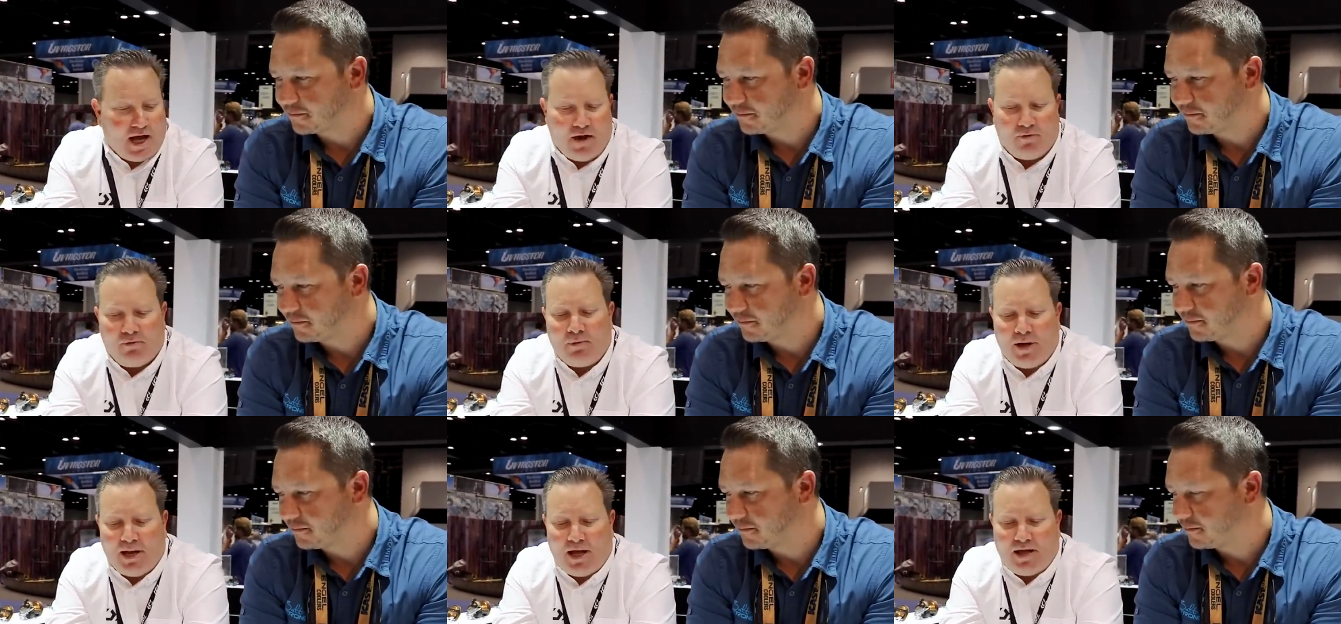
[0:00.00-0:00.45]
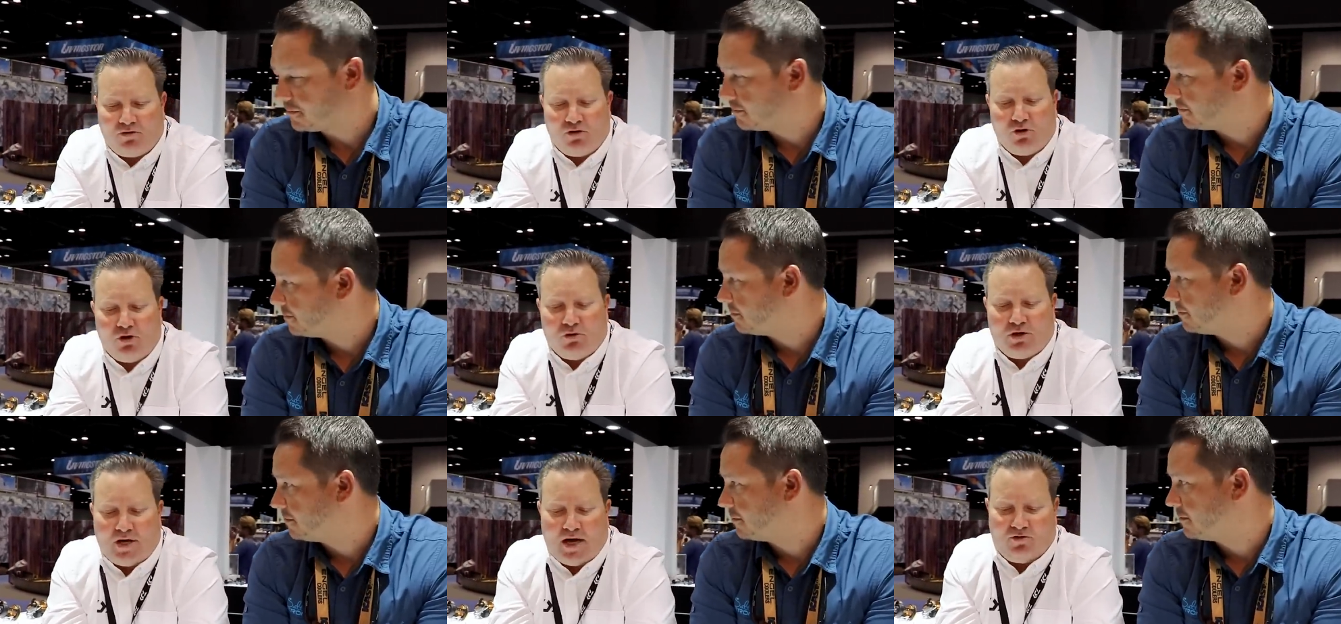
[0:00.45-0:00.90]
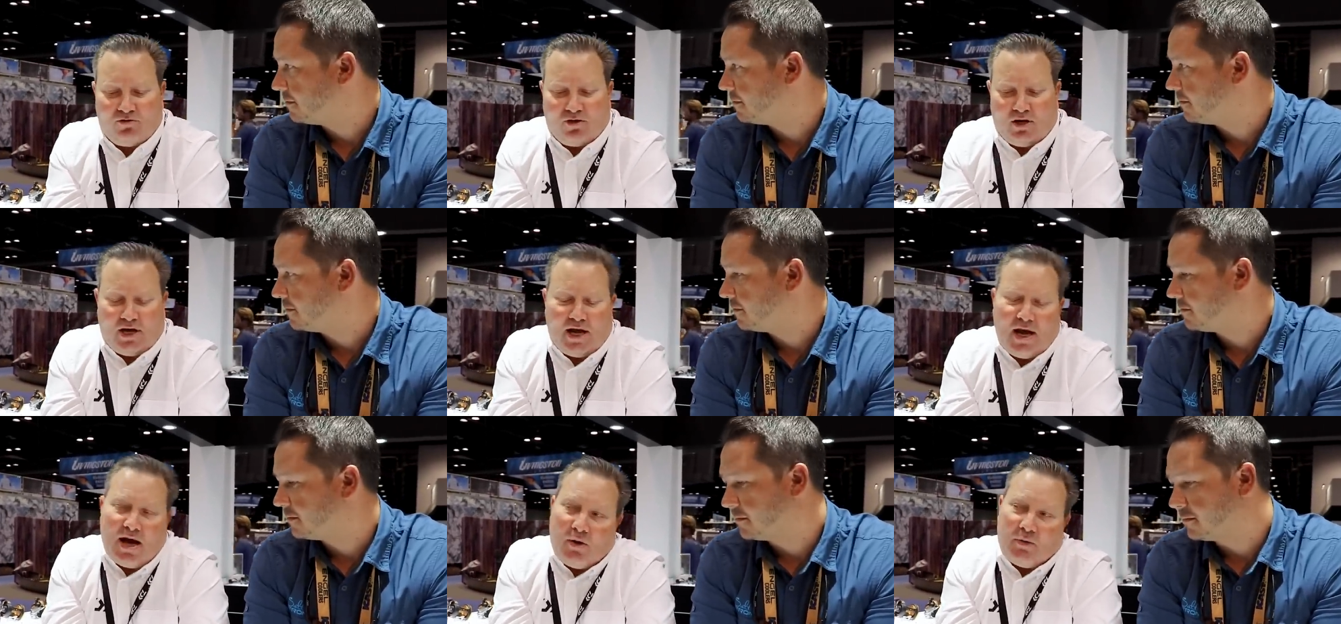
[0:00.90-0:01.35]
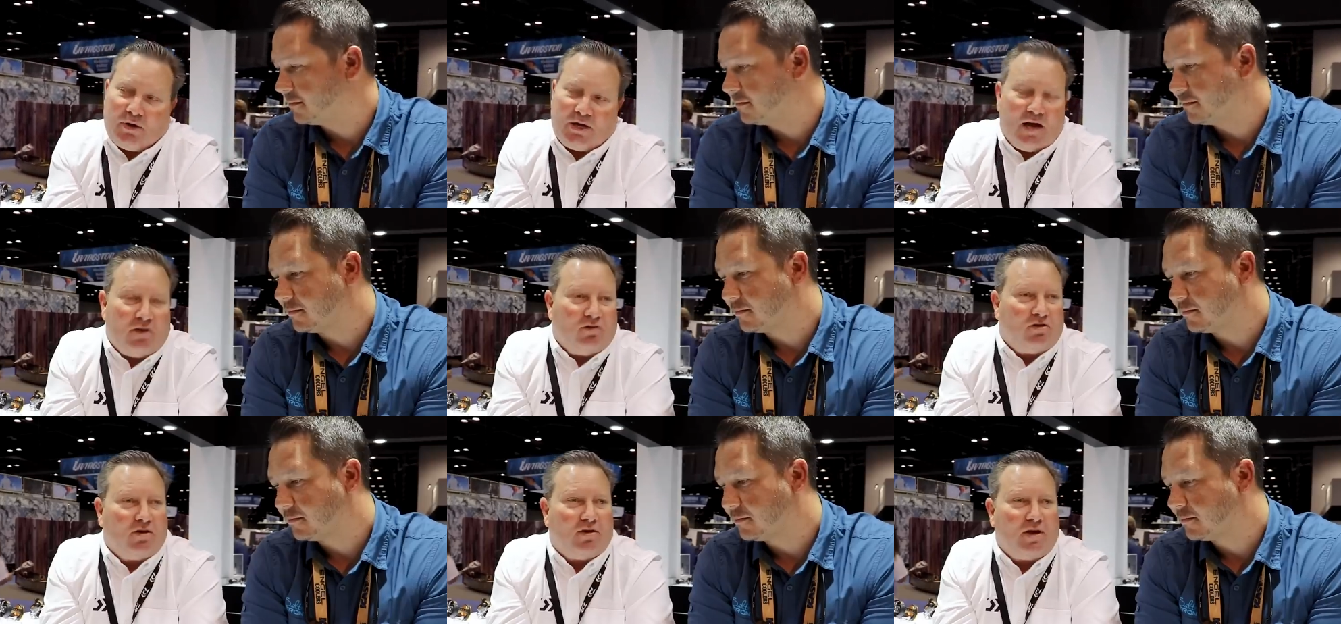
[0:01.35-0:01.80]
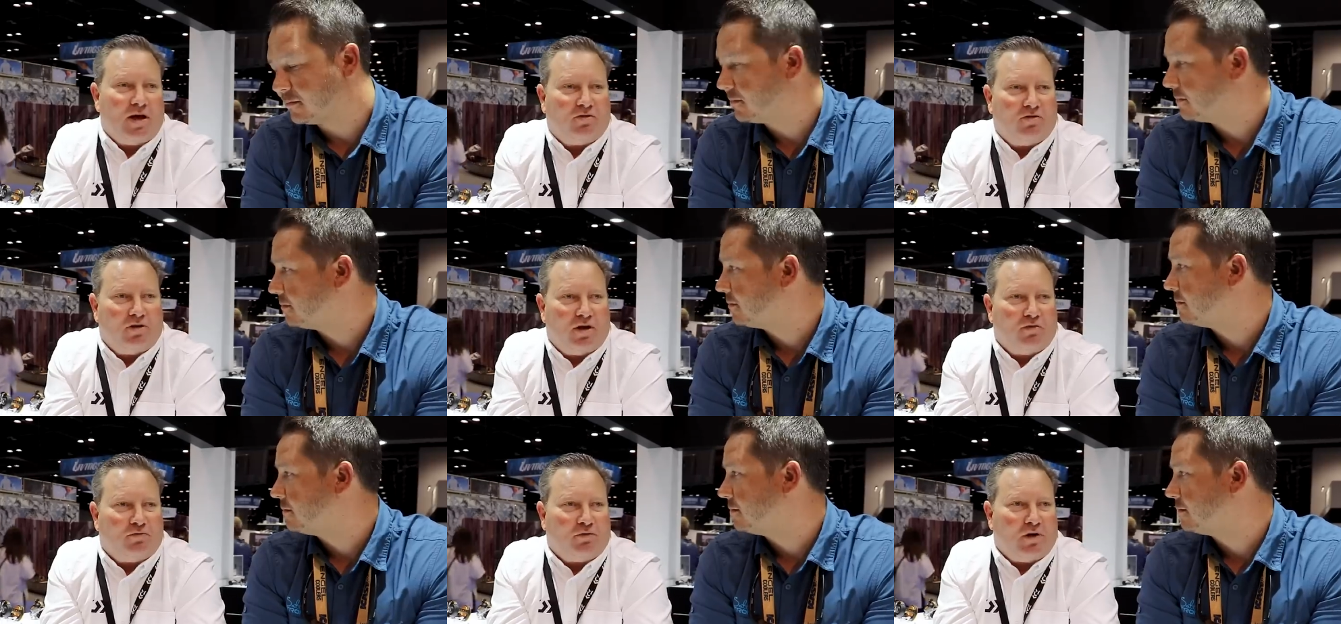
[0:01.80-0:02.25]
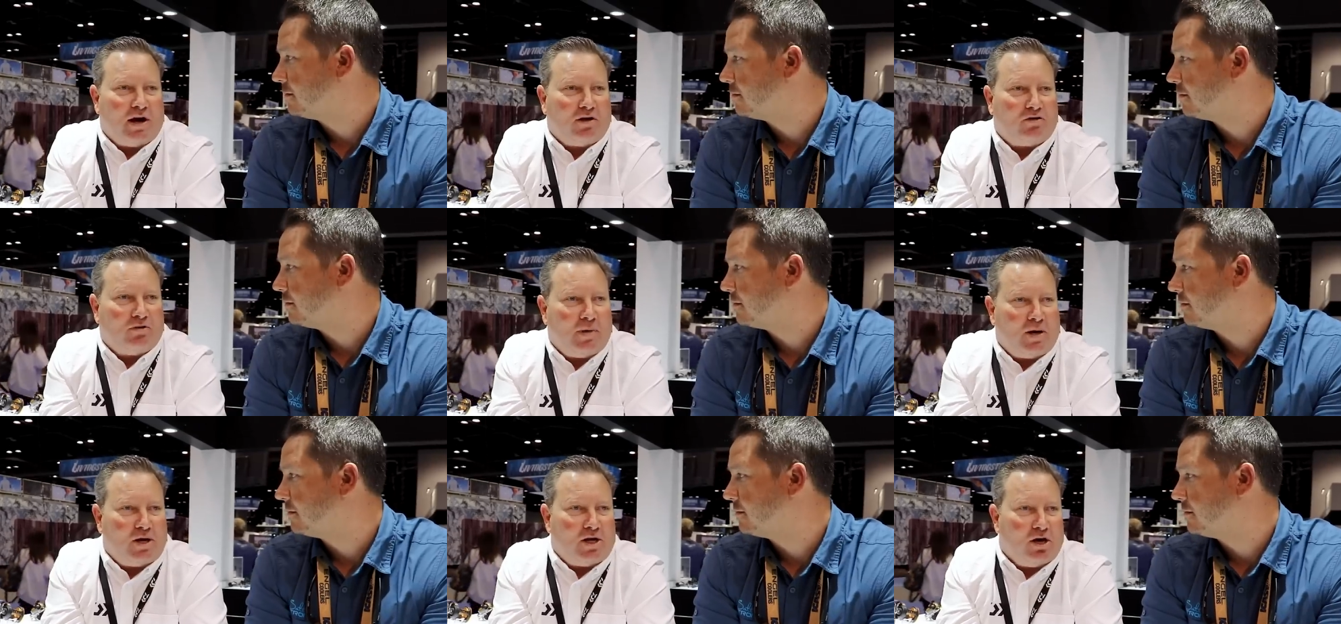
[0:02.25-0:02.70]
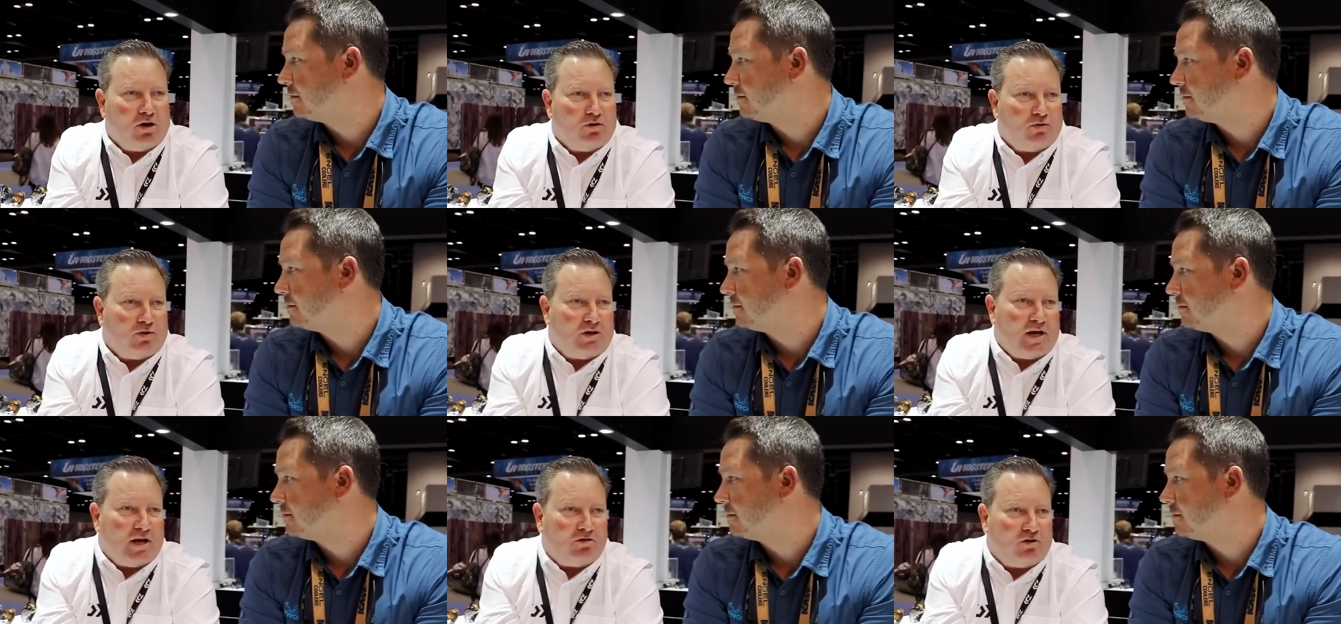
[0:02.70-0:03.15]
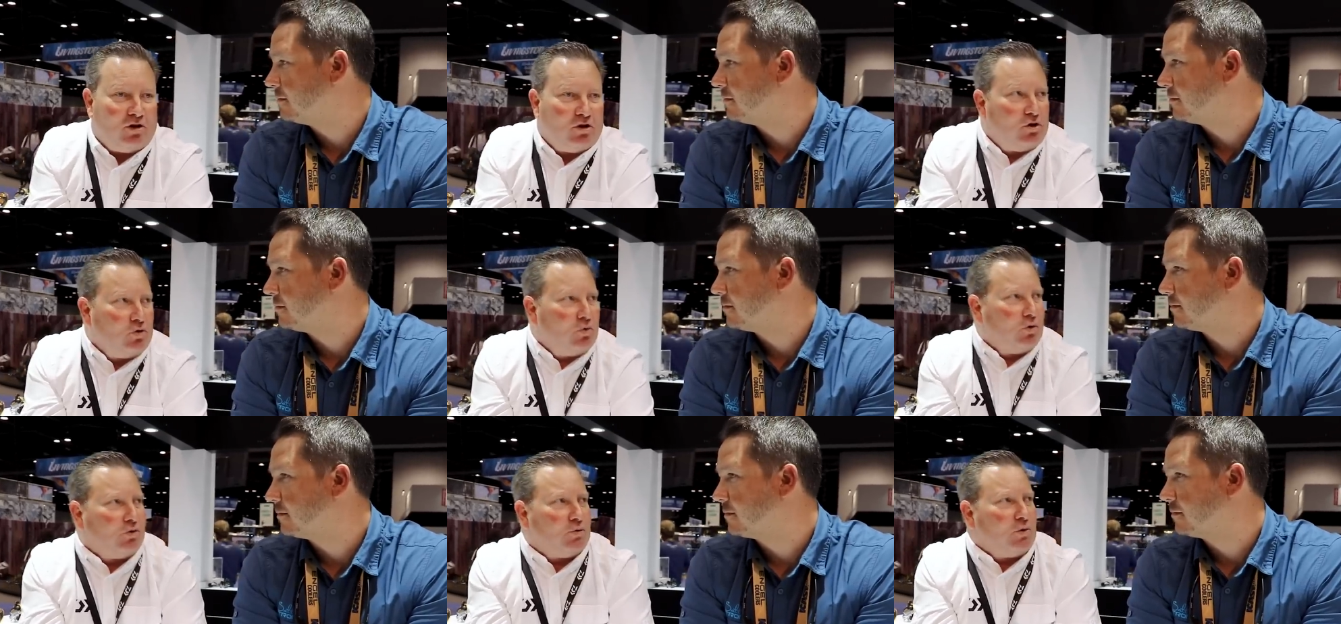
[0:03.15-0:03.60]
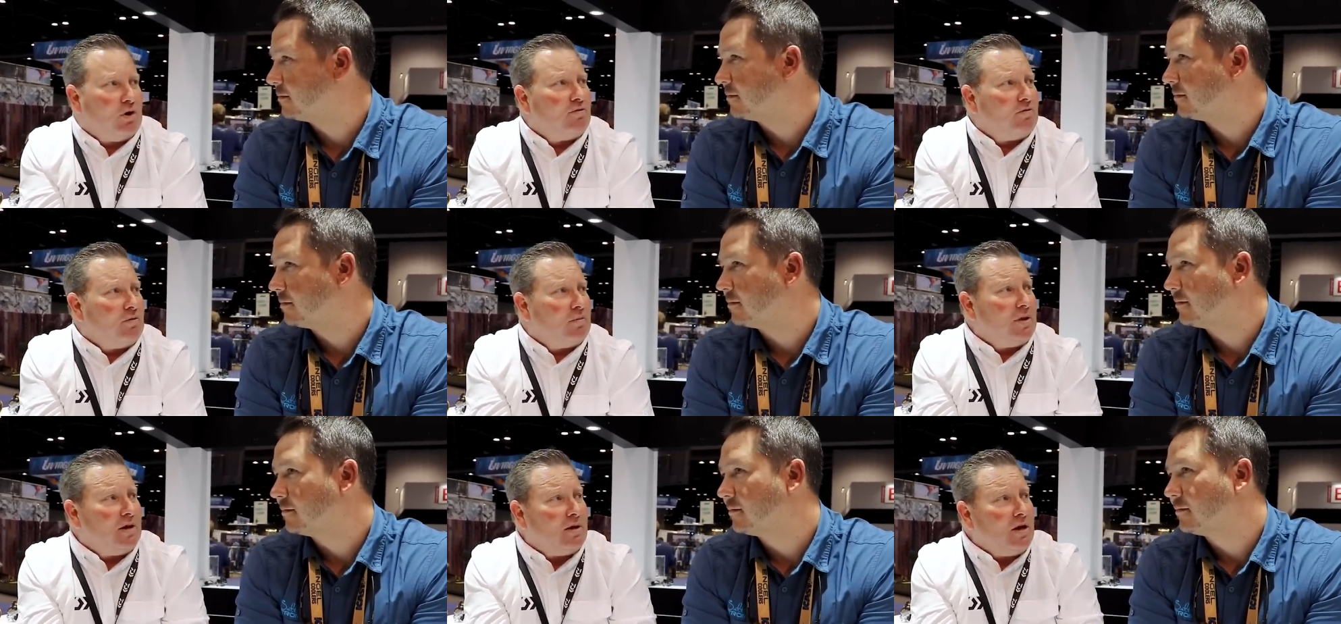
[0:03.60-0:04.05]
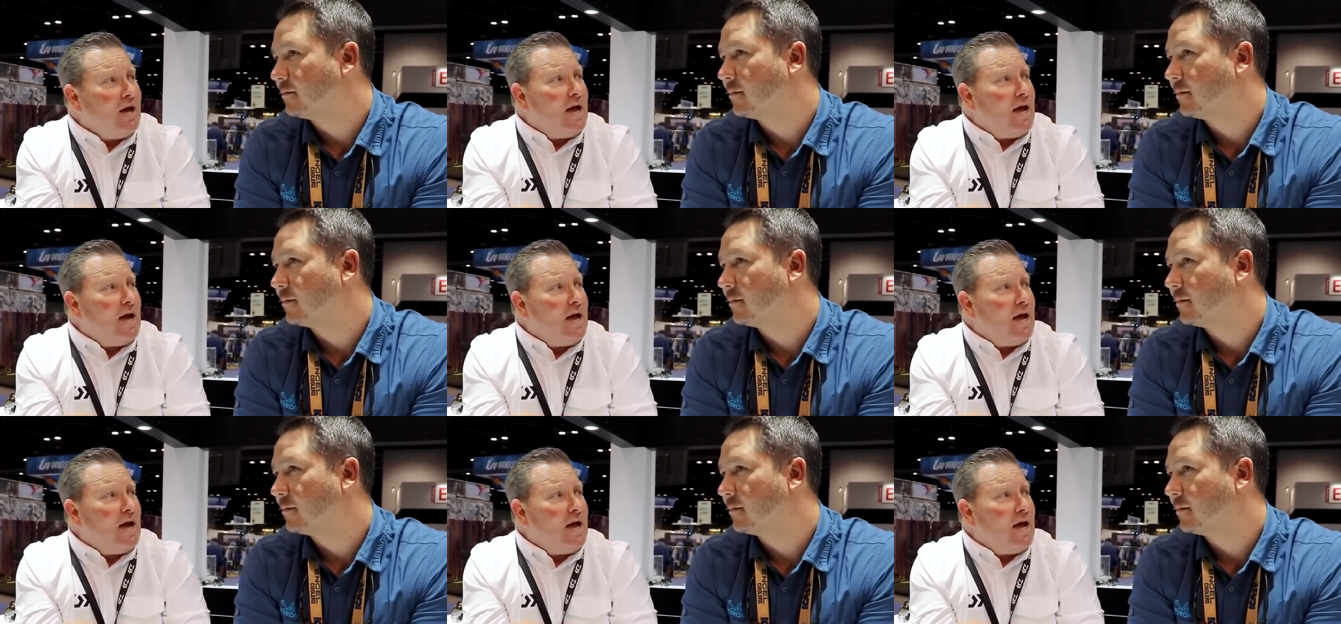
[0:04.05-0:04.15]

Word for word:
Speaker 1: Everybody likes to do testing. Yeah, we tested it for X amount of years. We tested 2 or 3 of them.